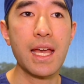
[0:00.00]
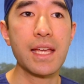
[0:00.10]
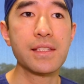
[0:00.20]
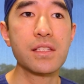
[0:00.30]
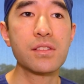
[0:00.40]

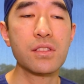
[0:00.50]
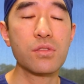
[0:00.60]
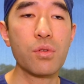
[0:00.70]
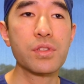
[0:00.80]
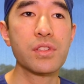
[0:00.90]
as this is
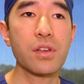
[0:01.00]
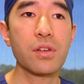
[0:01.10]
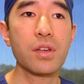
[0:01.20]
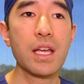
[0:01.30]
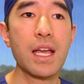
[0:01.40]

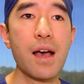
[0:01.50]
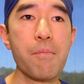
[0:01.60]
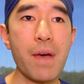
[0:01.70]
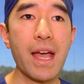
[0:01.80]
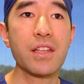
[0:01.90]
also a
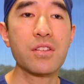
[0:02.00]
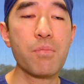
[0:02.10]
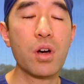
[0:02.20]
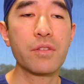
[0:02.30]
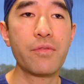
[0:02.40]
major
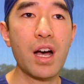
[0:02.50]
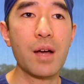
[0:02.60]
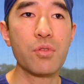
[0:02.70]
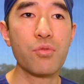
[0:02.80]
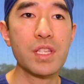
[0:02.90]

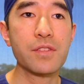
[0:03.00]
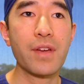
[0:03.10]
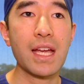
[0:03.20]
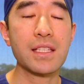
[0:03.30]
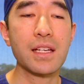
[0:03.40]
modifiable risk
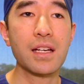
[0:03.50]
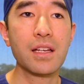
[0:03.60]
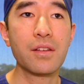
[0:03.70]
factor